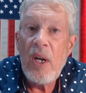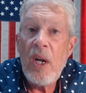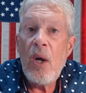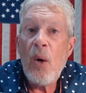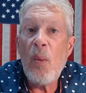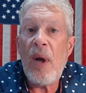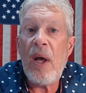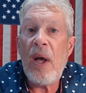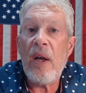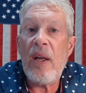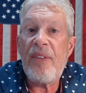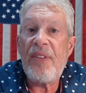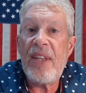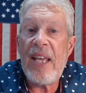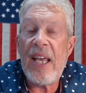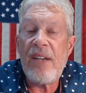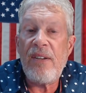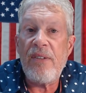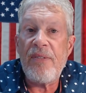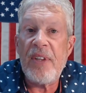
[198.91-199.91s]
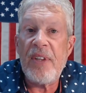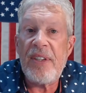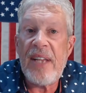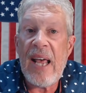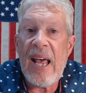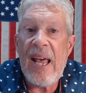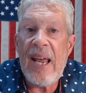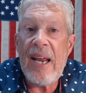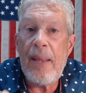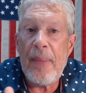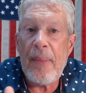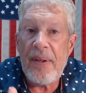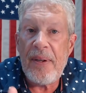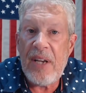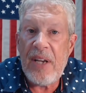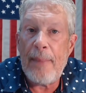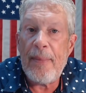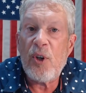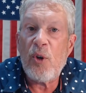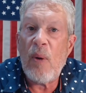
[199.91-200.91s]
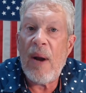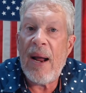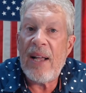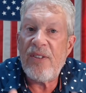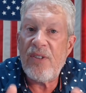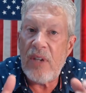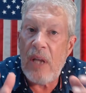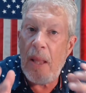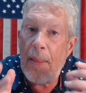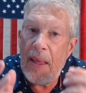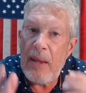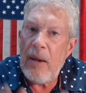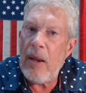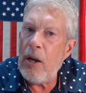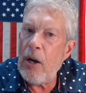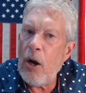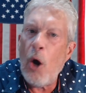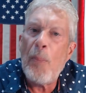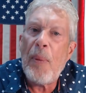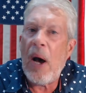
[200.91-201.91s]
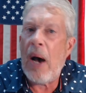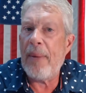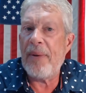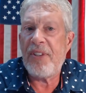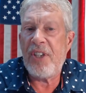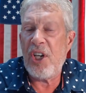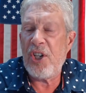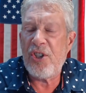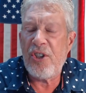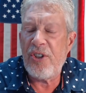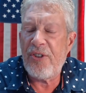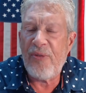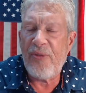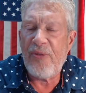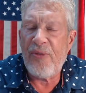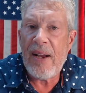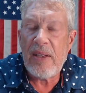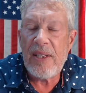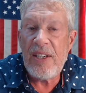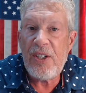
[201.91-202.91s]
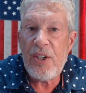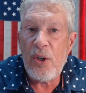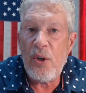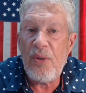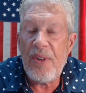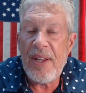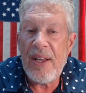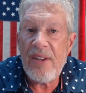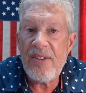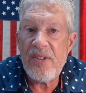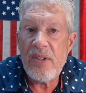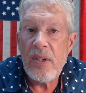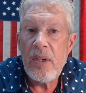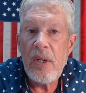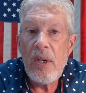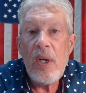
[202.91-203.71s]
Well, at the end of the day, the Democrats and all politicians, frankly, do this,